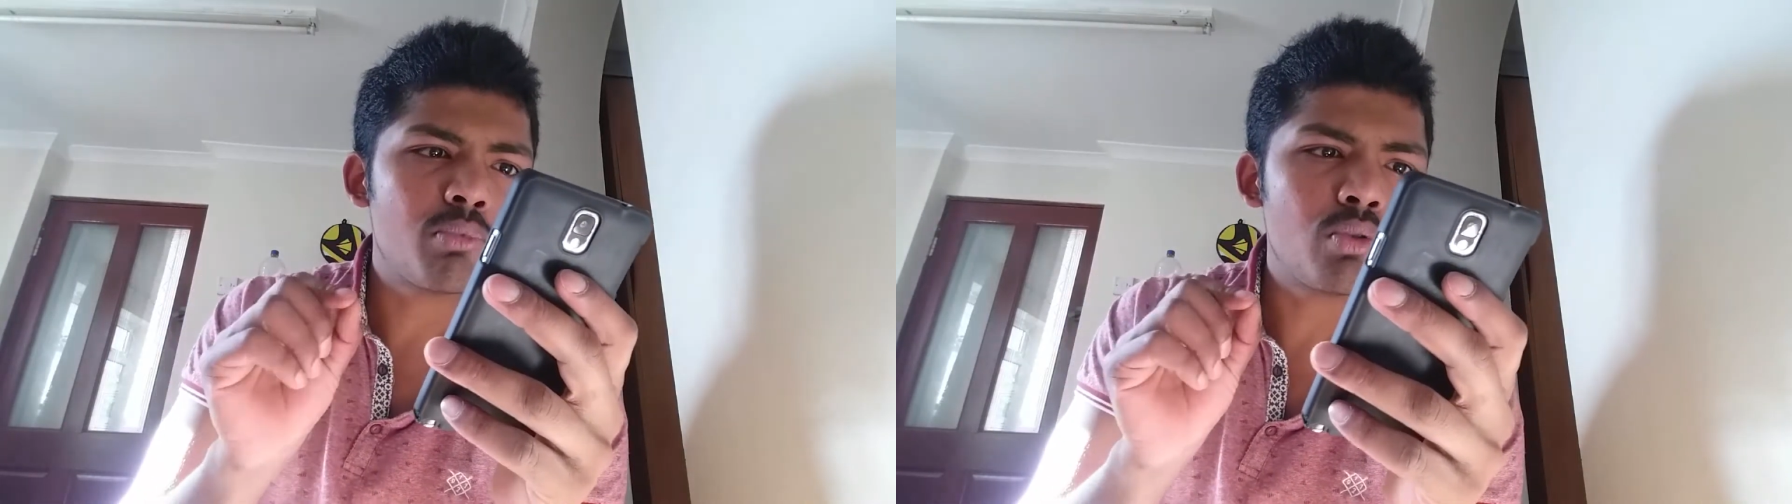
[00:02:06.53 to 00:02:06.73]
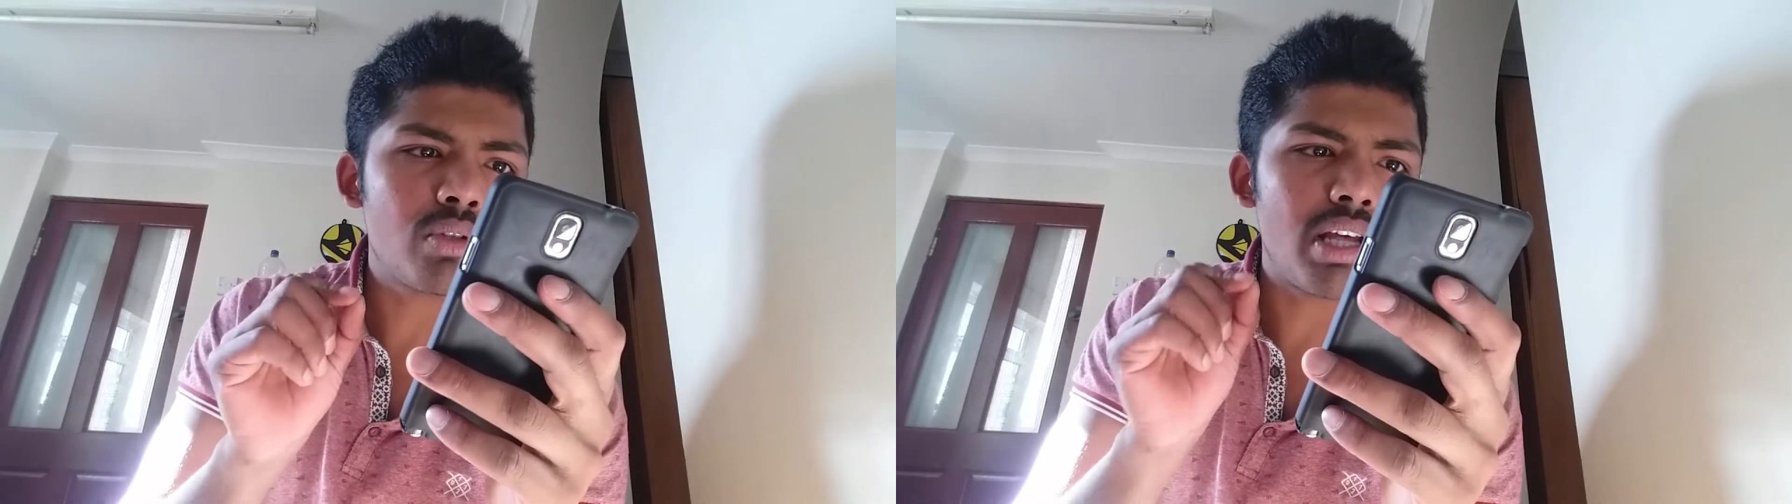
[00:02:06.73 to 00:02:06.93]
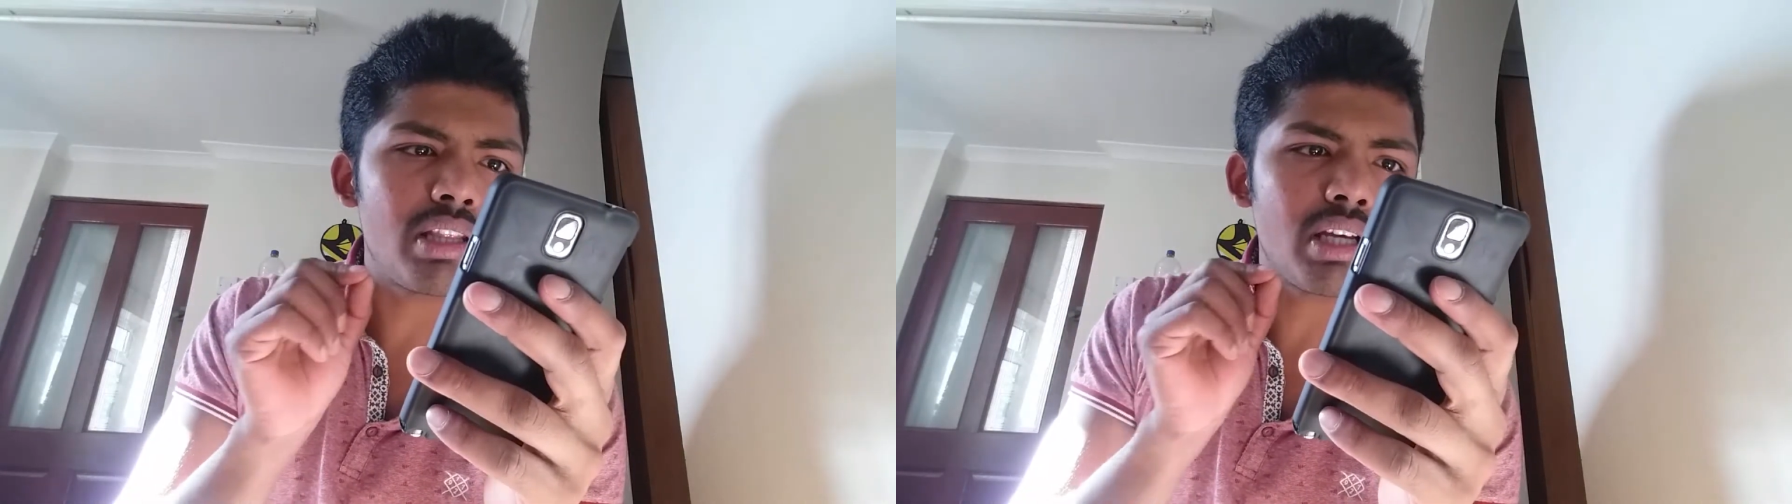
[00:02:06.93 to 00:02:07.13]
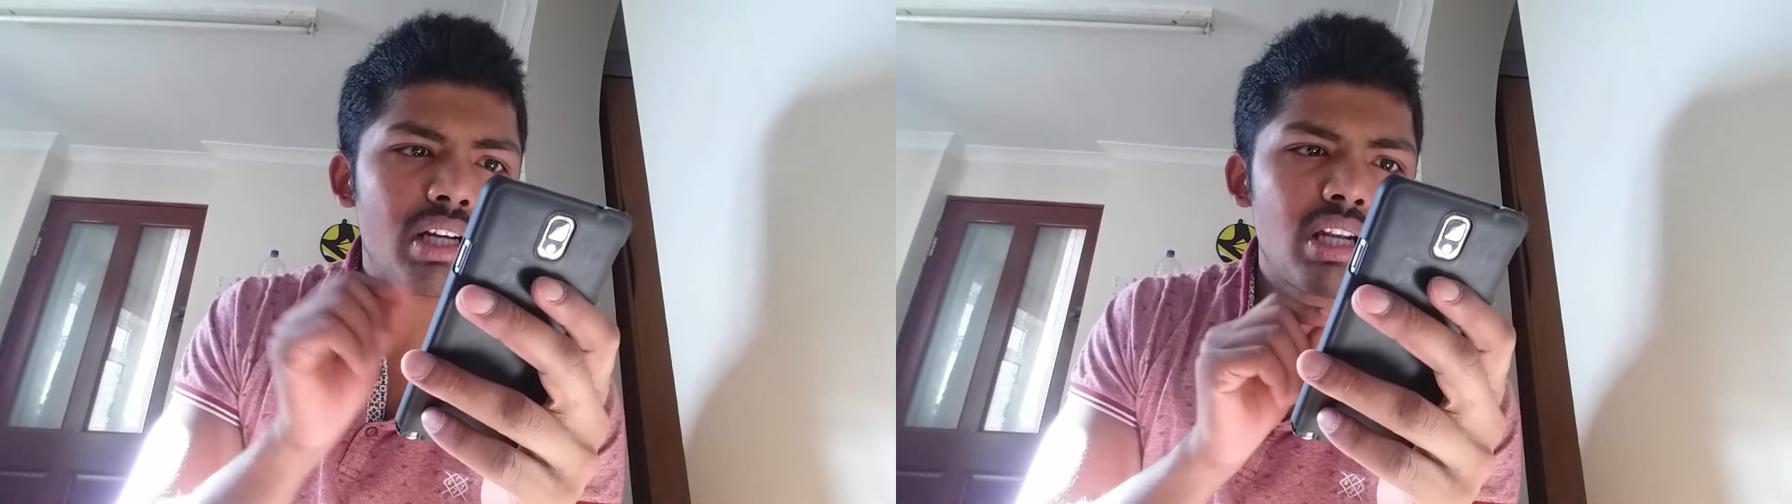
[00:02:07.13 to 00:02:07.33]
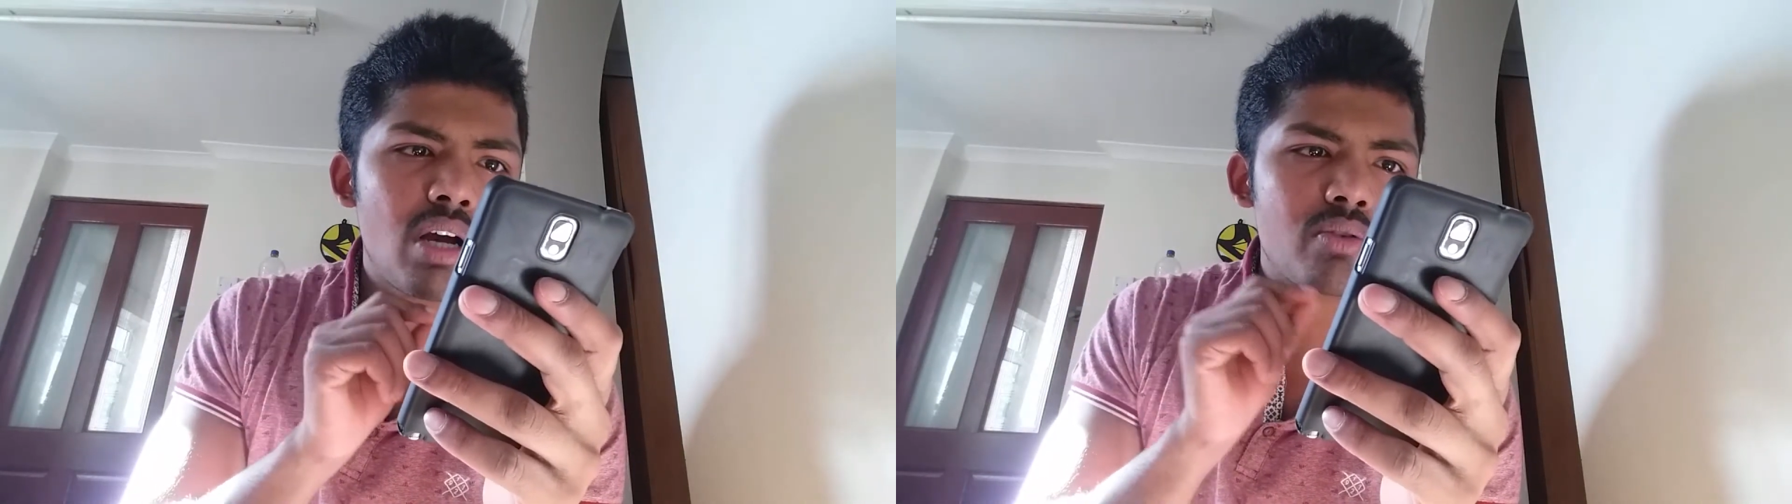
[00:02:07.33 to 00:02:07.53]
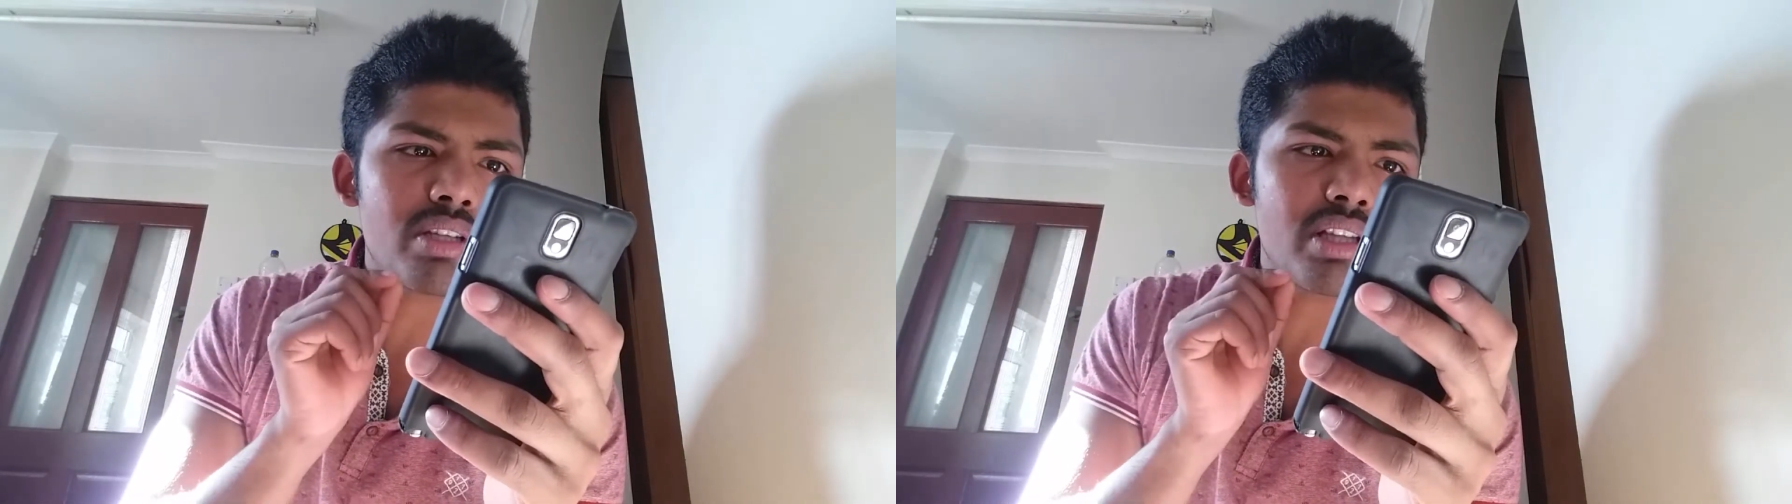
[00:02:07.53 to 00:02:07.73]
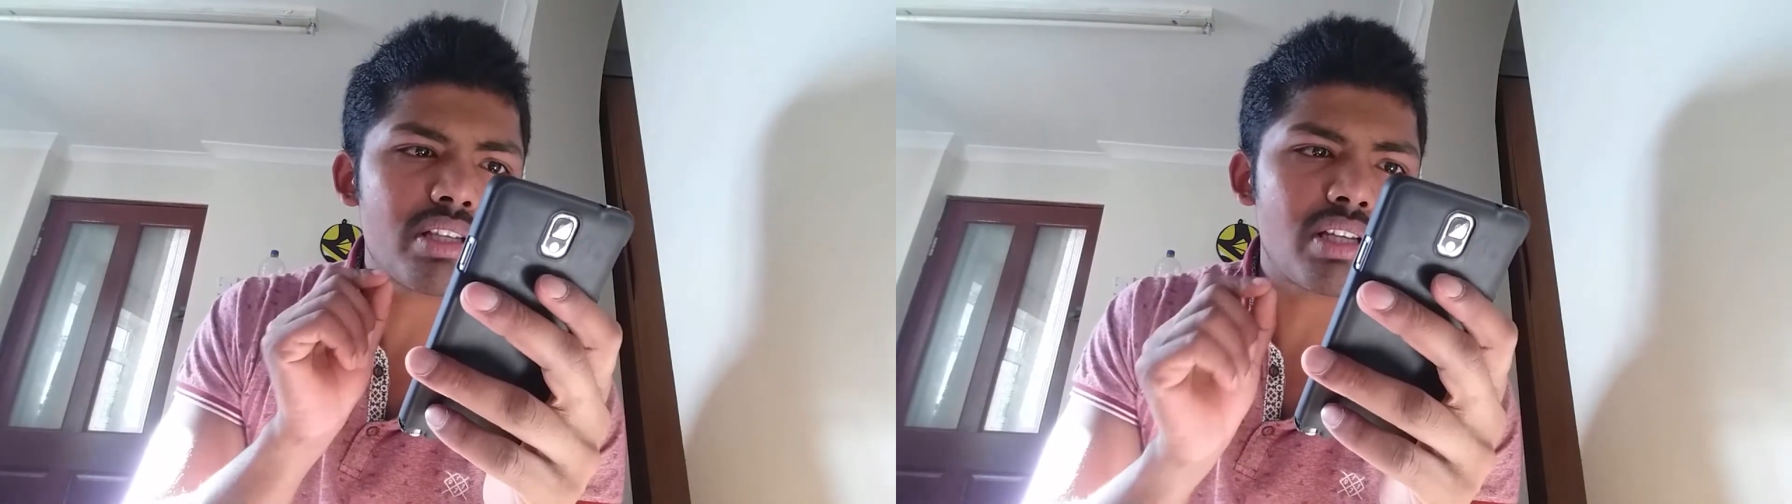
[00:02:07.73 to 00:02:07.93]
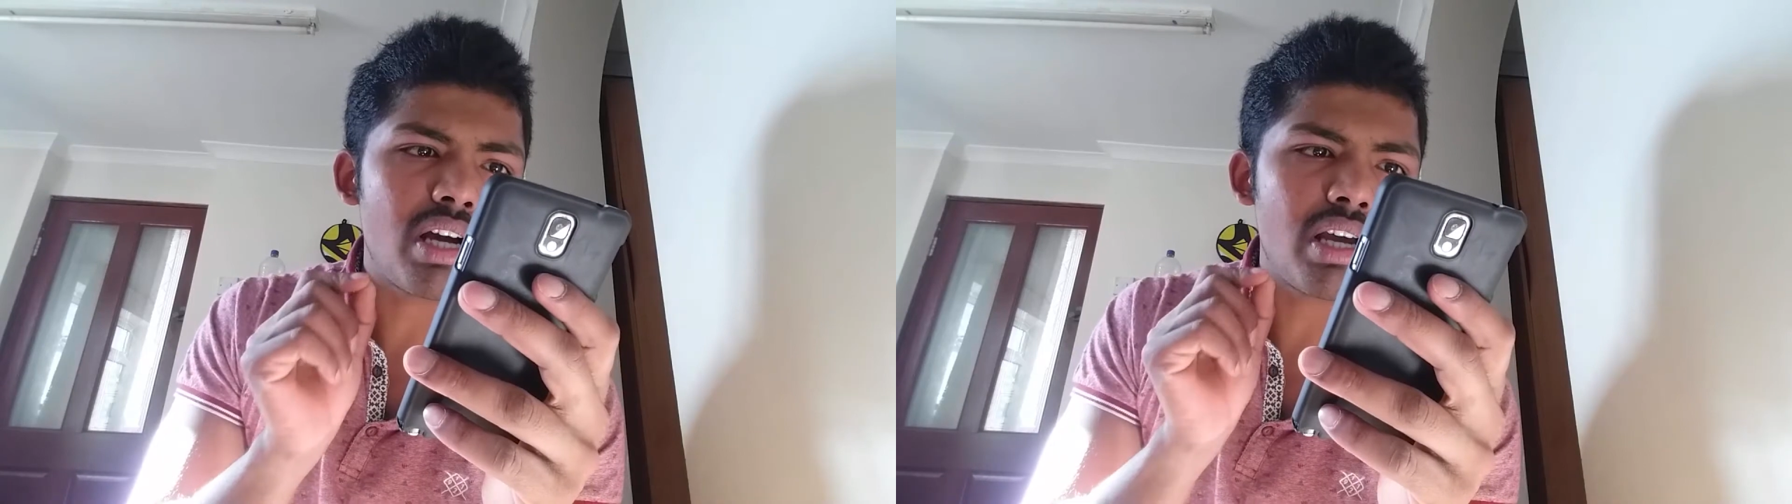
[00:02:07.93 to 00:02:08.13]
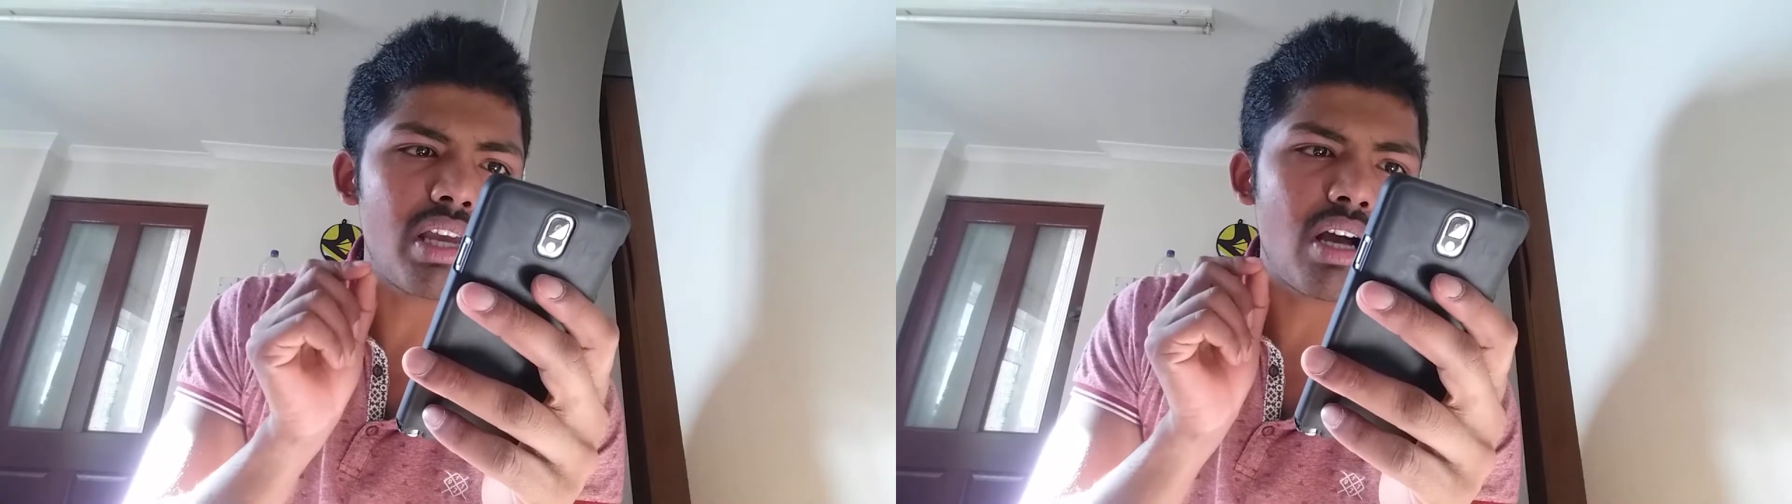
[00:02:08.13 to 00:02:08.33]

moon and the clouds in the sky